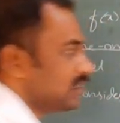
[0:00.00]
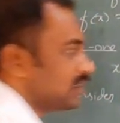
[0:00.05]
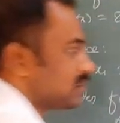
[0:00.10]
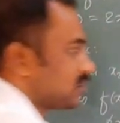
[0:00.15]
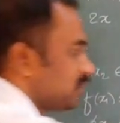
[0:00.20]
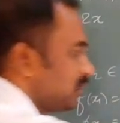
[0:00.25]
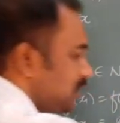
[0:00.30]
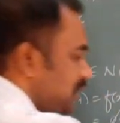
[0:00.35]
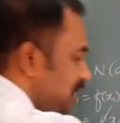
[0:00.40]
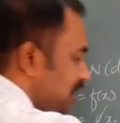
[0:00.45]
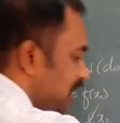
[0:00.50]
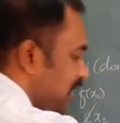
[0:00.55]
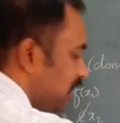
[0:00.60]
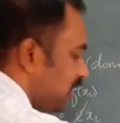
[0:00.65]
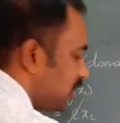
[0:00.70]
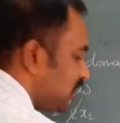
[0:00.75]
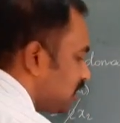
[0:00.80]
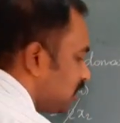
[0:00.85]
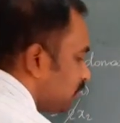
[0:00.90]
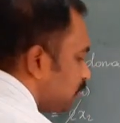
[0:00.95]
So
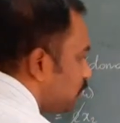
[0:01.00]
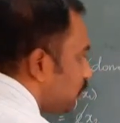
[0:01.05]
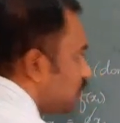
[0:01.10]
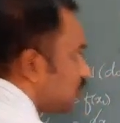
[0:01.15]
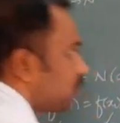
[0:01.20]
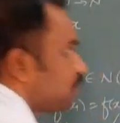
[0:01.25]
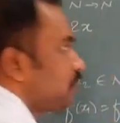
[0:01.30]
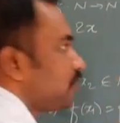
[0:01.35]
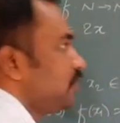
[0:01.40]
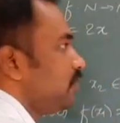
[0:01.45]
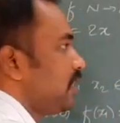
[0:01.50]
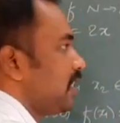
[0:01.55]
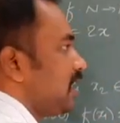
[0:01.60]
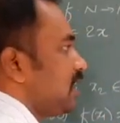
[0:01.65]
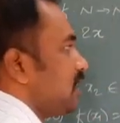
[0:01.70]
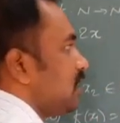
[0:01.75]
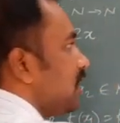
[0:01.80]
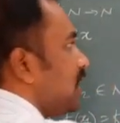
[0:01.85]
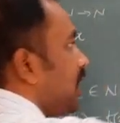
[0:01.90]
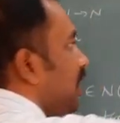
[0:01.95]
here, for
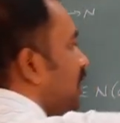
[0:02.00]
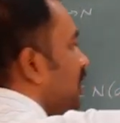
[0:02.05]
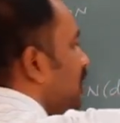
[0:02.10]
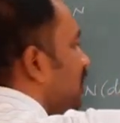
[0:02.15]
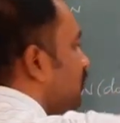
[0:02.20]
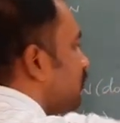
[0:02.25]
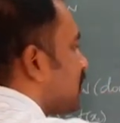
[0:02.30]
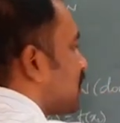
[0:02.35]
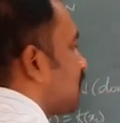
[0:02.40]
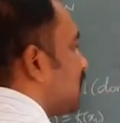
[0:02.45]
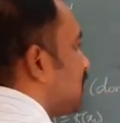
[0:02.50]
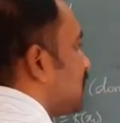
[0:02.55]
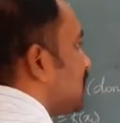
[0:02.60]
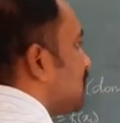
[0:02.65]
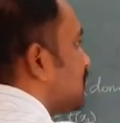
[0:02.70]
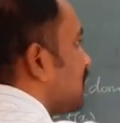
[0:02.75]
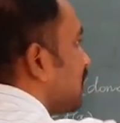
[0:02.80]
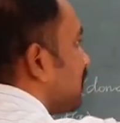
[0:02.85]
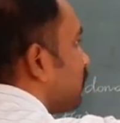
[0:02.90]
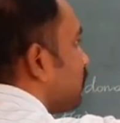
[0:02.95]
proving another
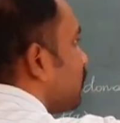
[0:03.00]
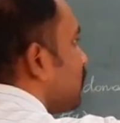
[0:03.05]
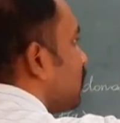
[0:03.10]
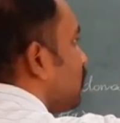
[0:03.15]
method is that,